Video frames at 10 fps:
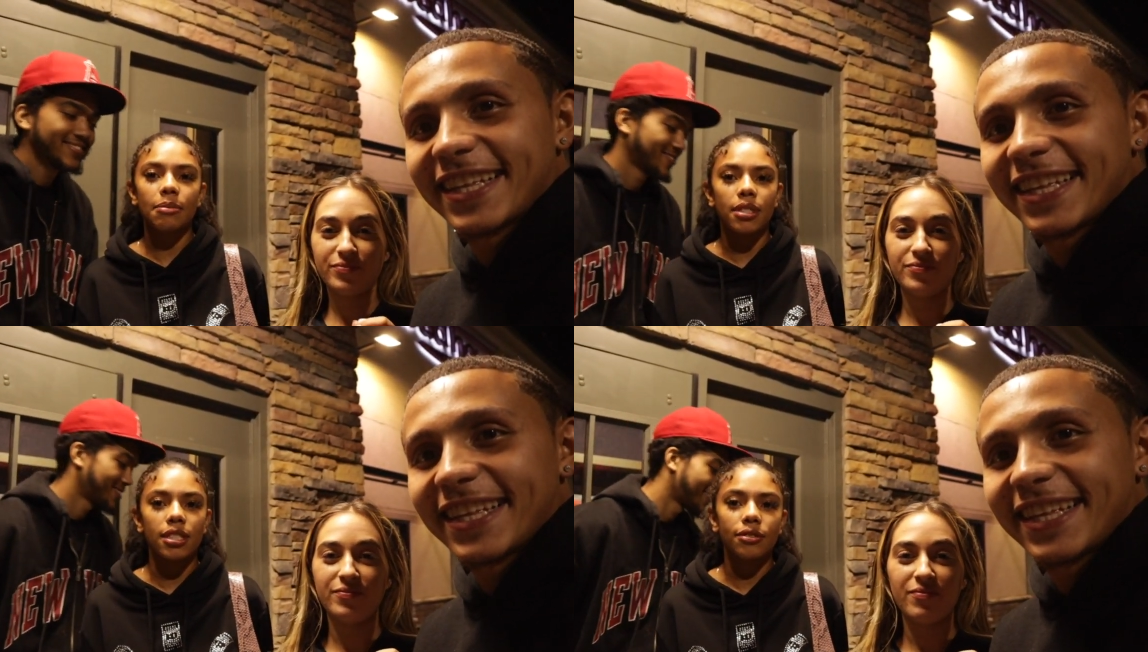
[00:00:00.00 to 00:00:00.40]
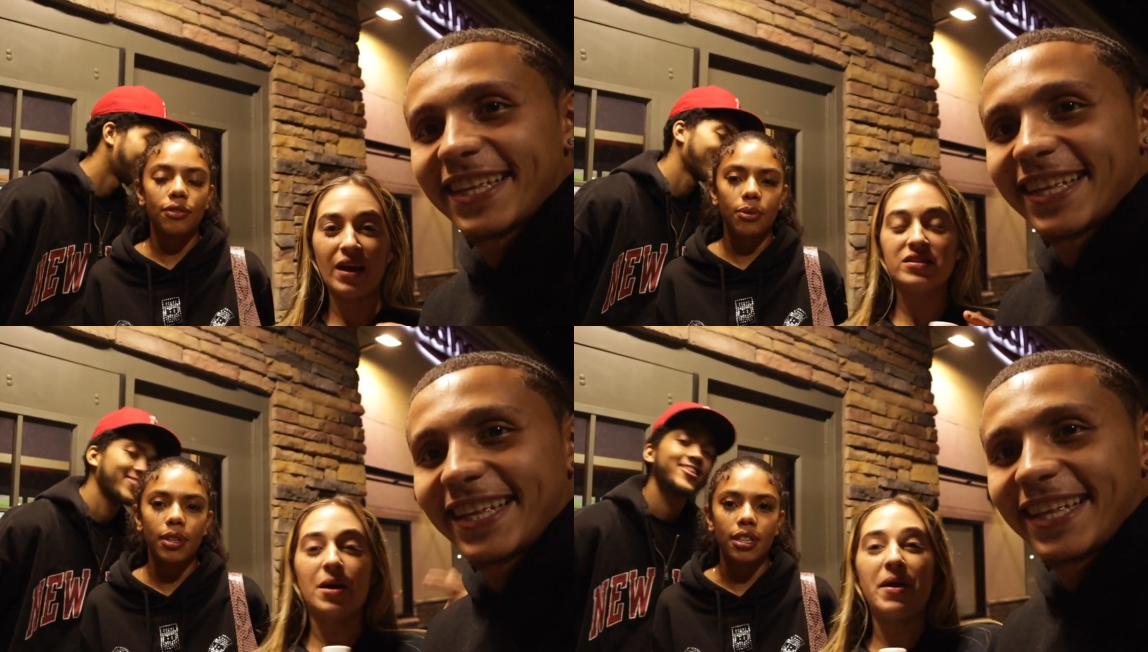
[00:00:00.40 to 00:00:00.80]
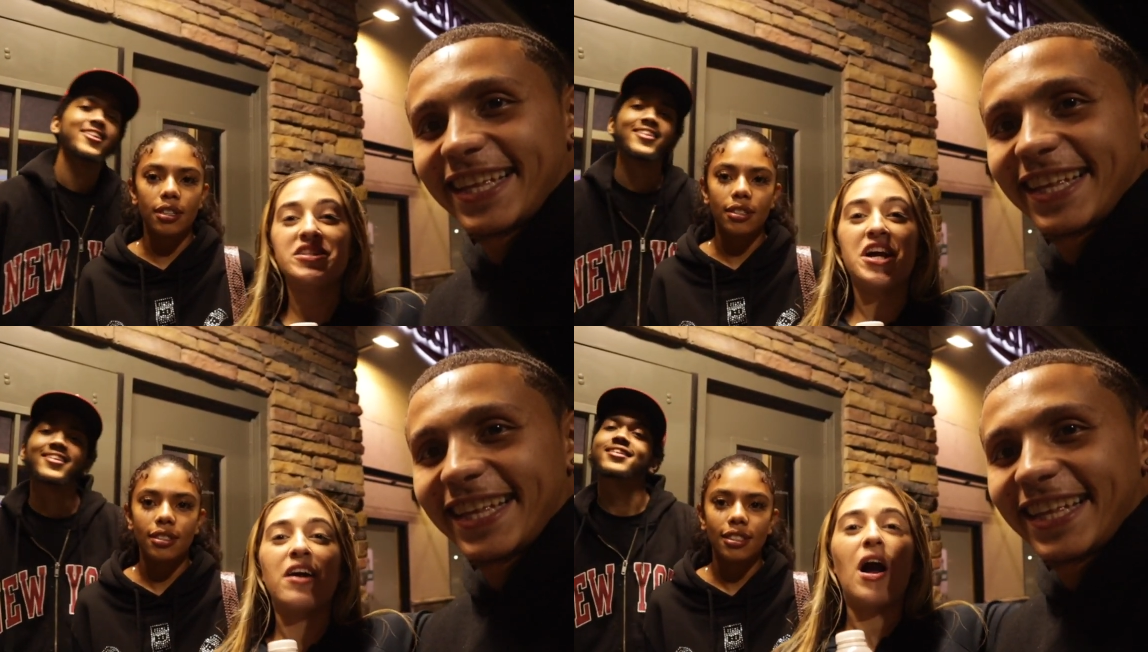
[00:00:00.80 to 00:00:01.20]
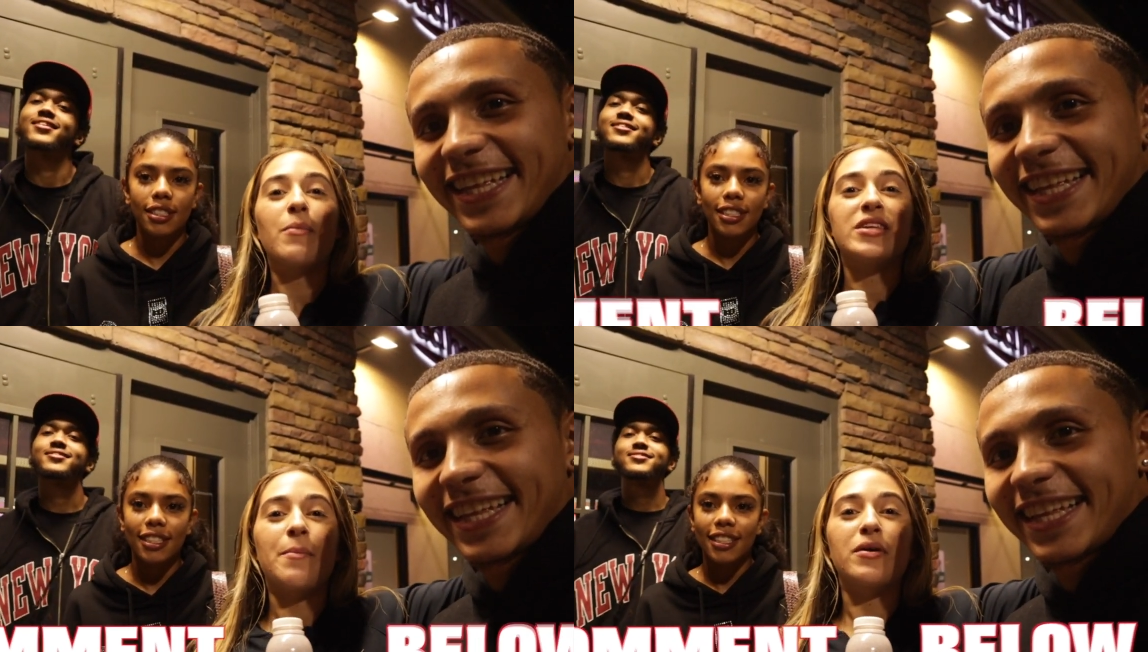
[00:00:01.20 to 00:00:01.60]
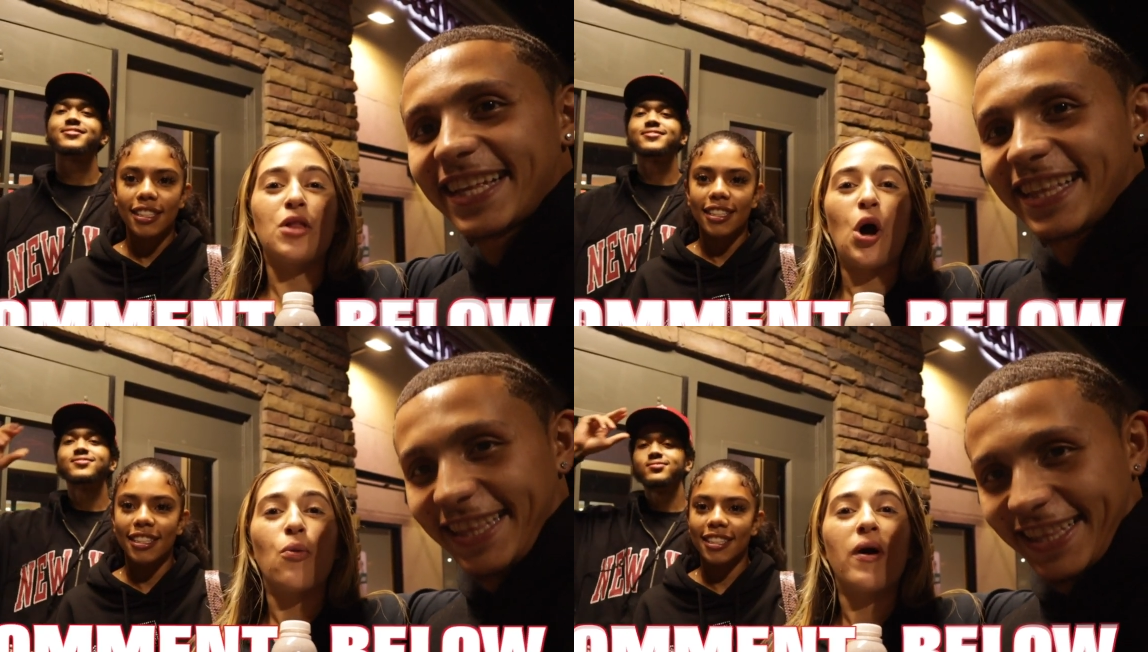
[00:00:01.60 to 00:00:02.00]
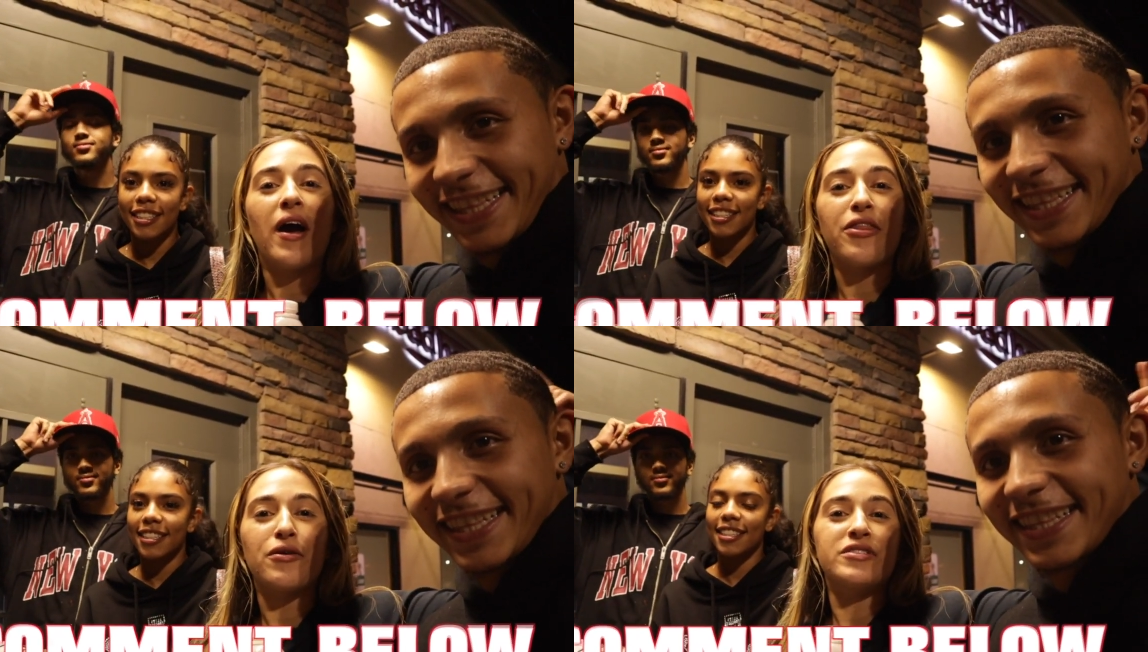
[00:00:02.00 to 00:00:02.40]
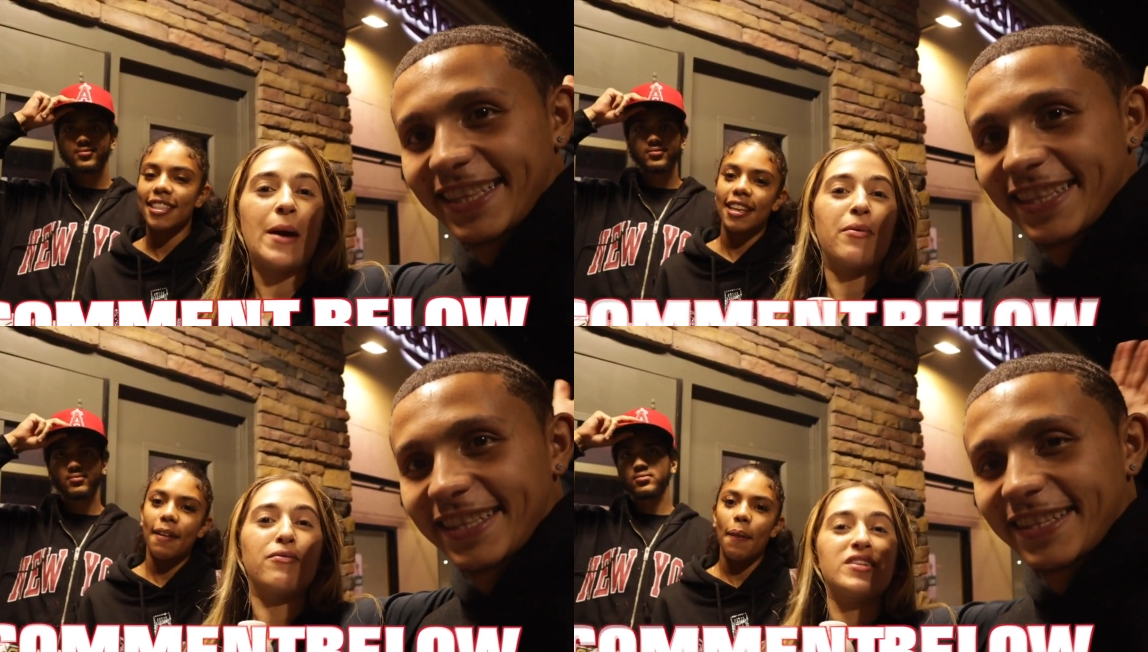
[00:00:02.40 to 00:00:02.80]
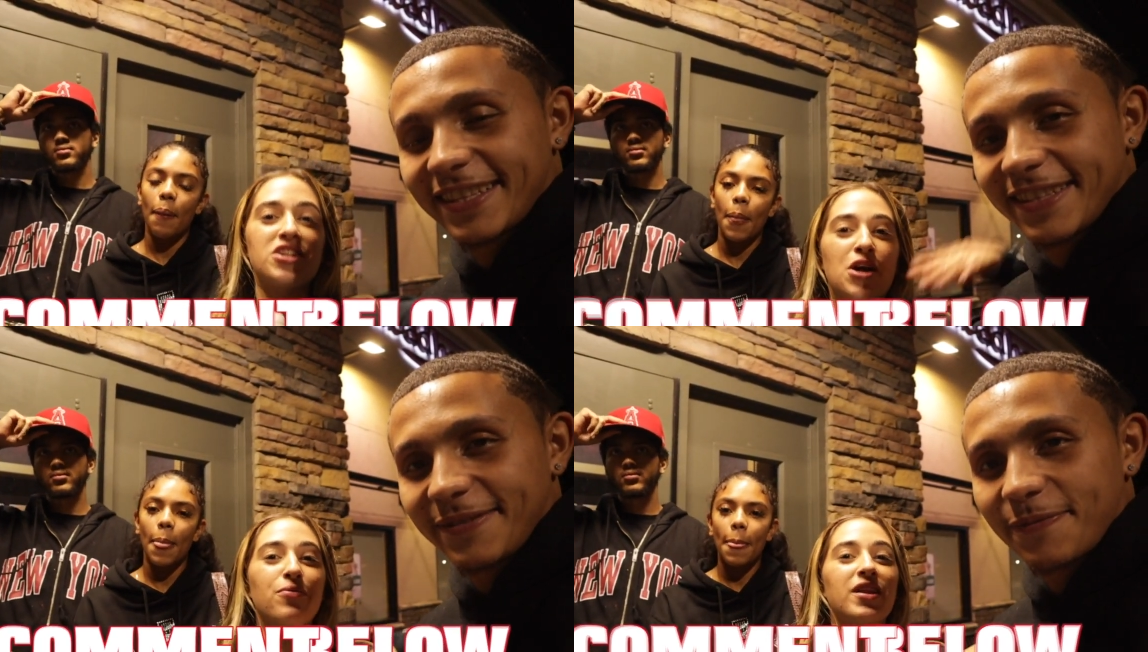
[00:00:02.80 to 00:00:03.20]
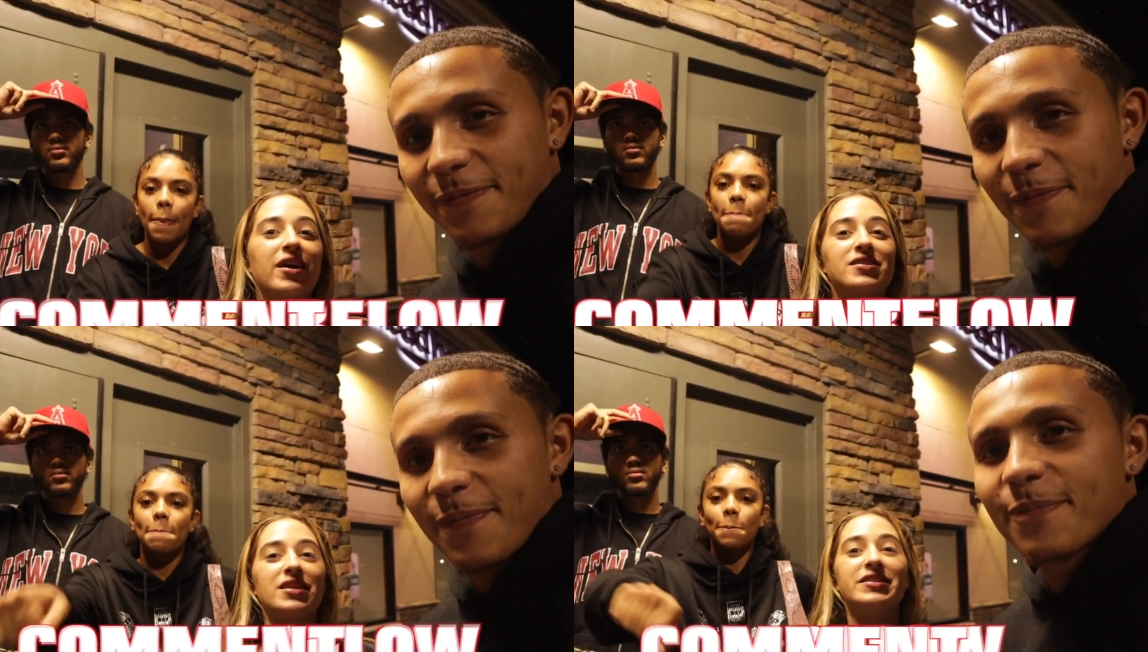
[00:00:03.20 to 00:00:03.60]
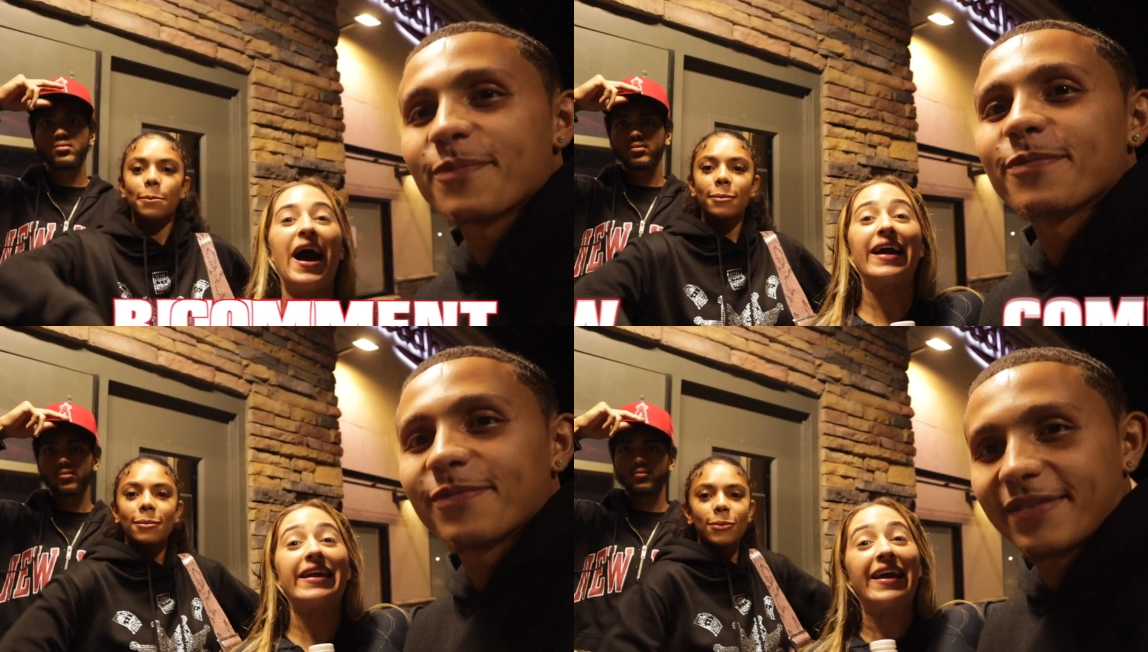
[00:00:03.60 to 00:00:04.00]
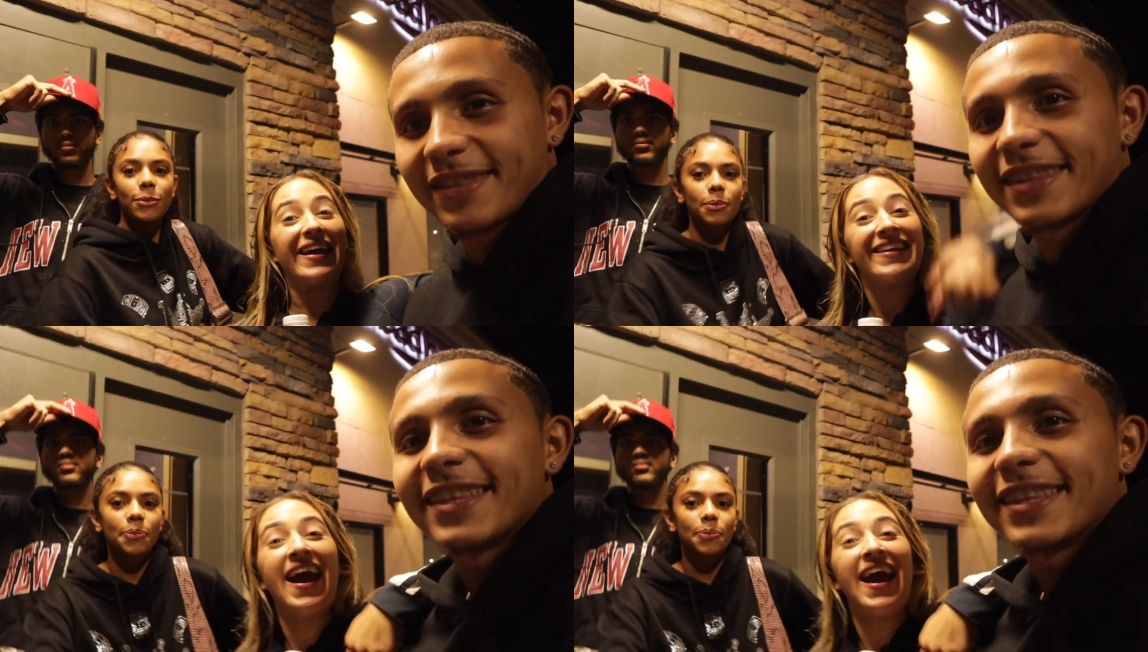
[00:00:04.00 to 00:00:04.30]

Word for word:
Speaker 1: me. For so real. Make sure y'all comment down below what other type of restaurant y'all would like us to dine in